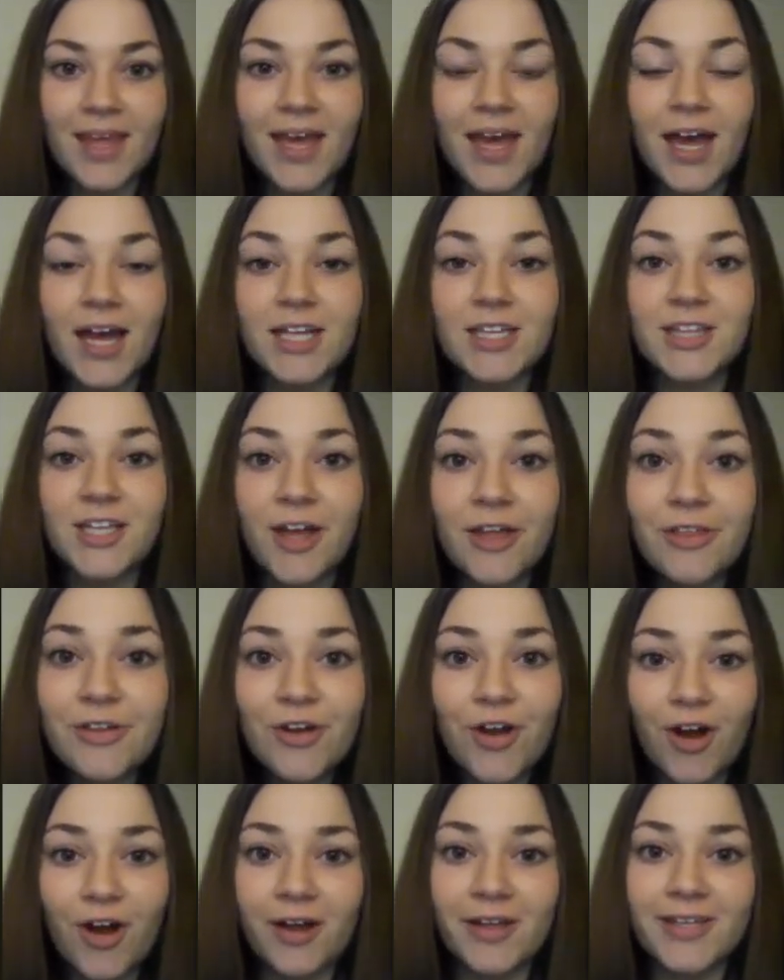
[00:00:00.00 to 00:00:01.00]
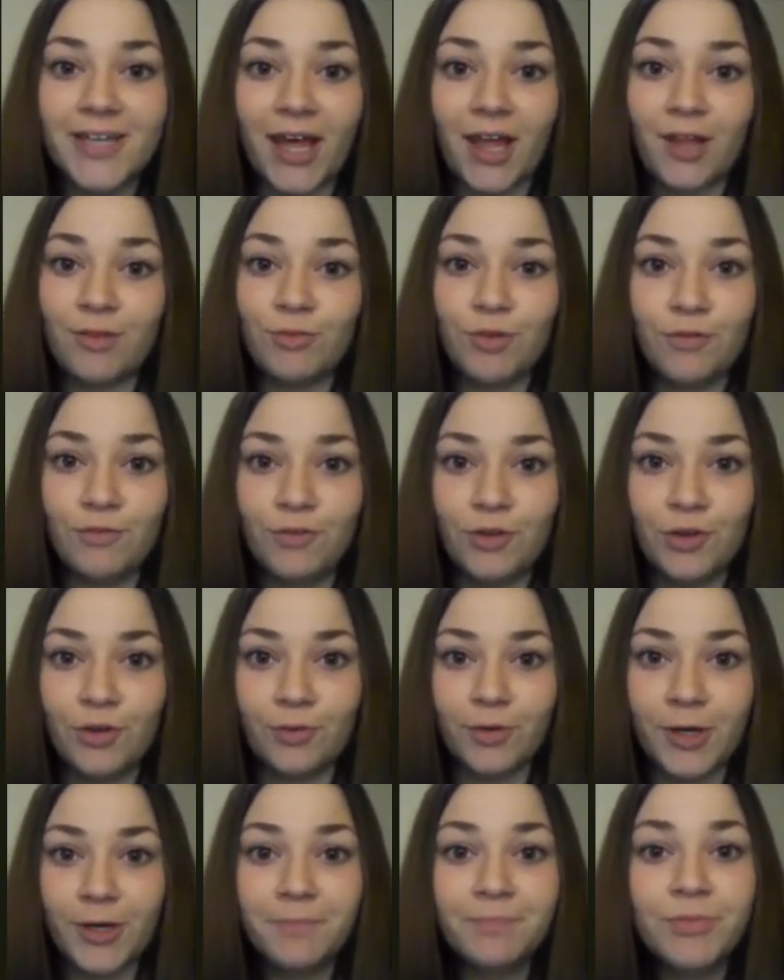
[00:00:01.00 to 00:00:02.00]
Another online
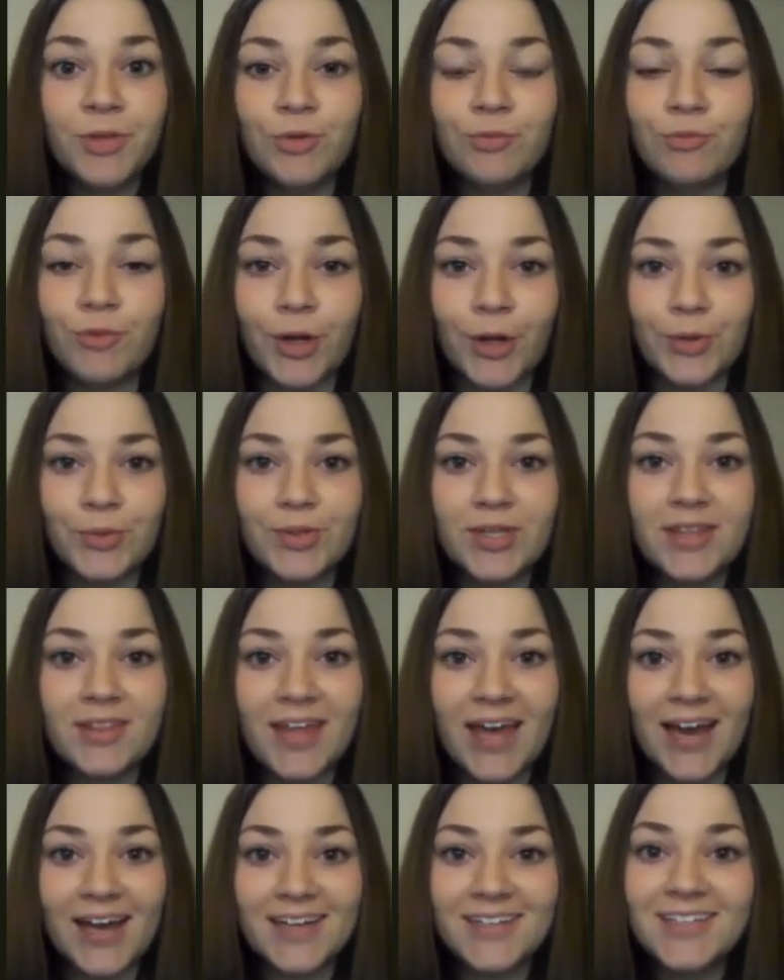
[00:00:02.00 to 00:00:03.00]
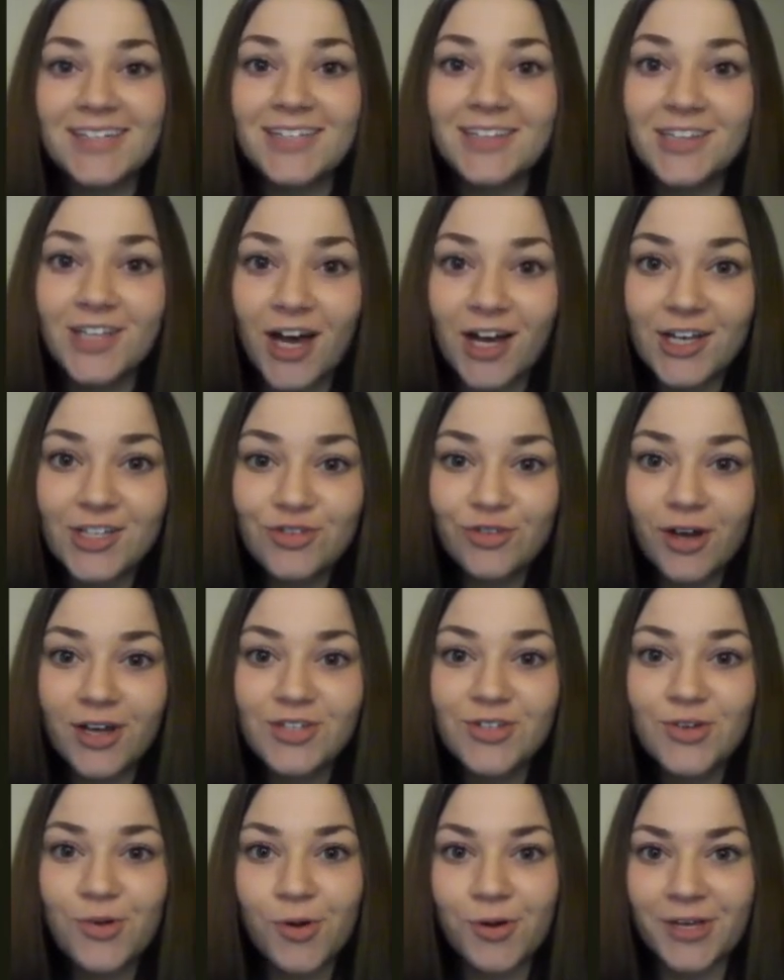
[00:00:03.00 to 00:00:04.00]
reviewer wrote that La
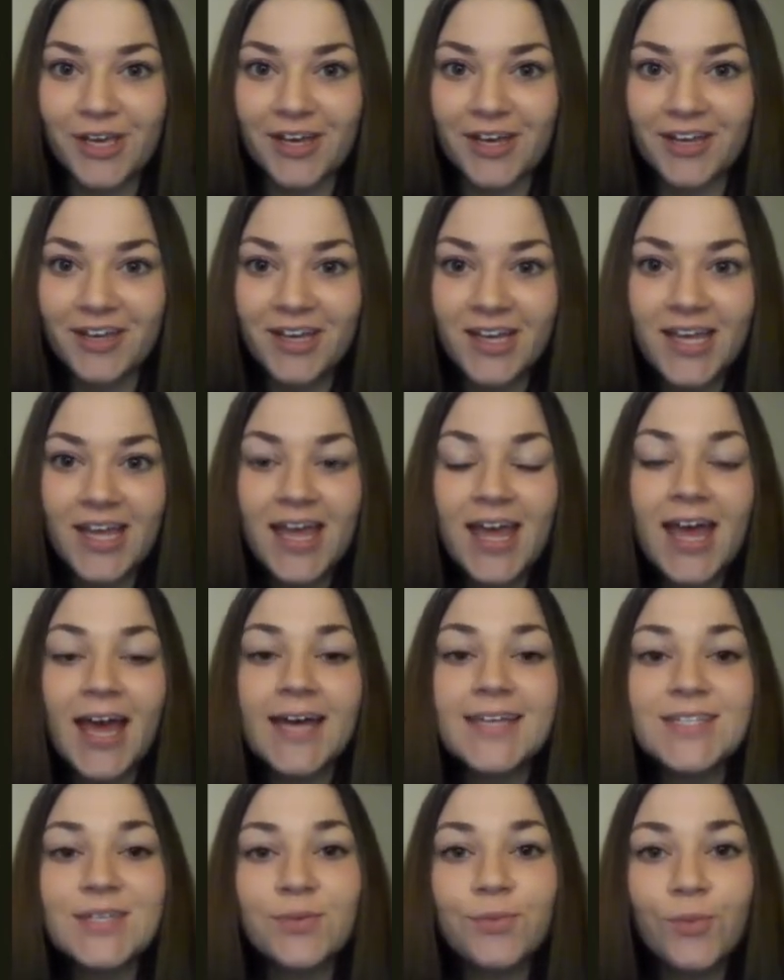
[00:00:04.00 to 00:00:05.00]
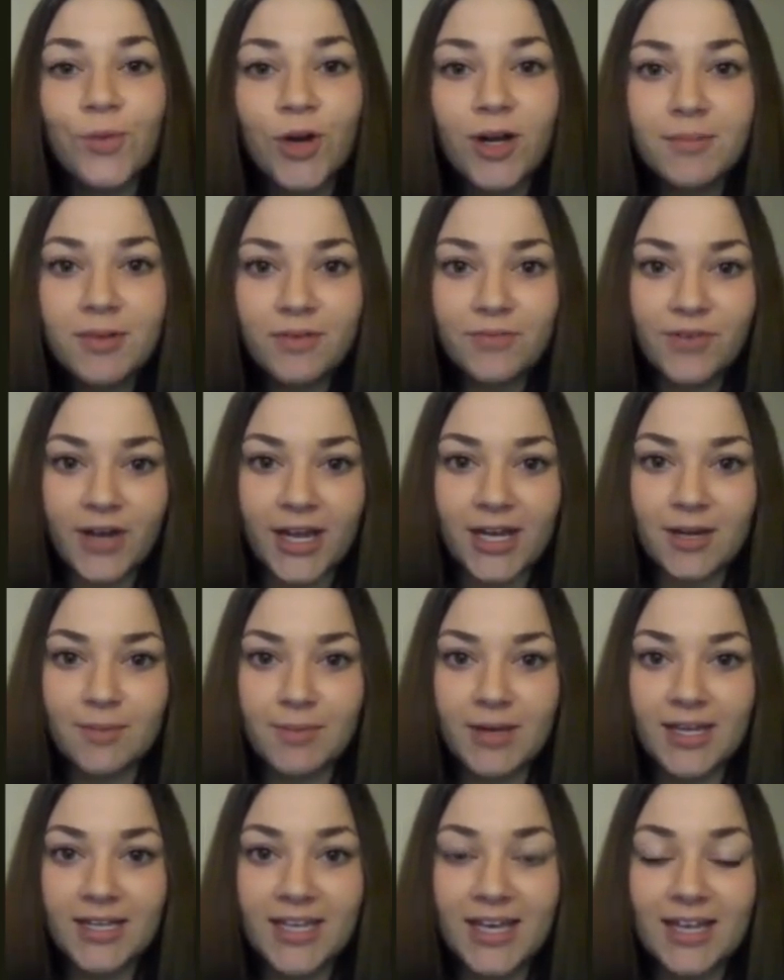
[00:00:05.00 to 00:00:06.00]
Trattoria has a warm
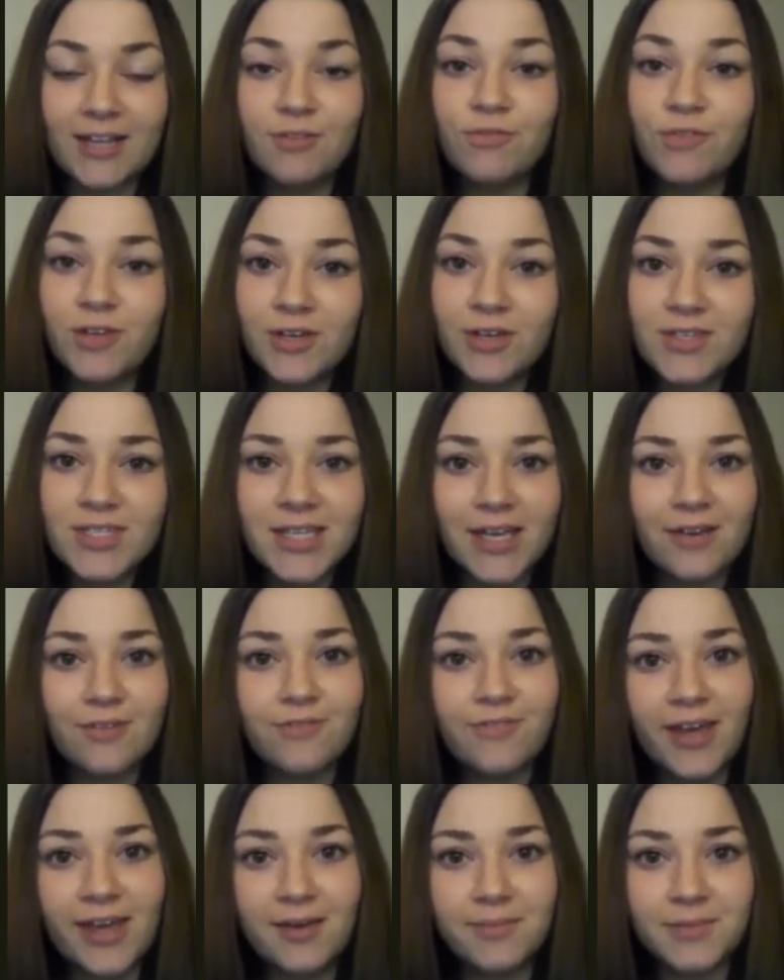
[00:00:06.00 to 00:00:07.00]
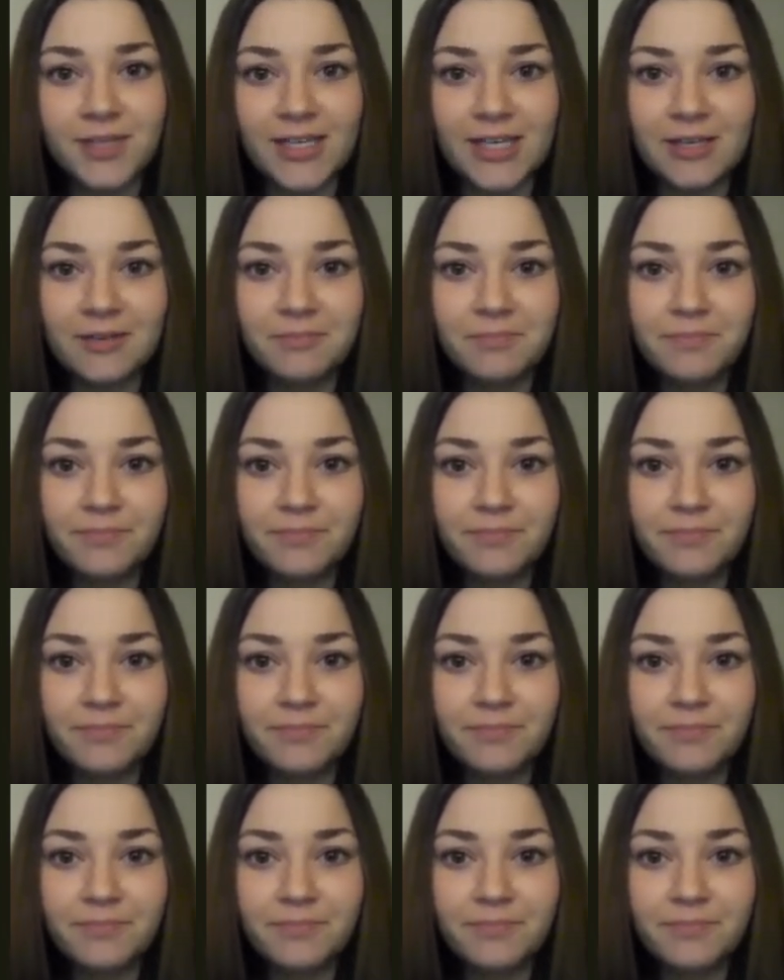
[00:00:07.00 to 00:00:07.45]
environment and feels like family.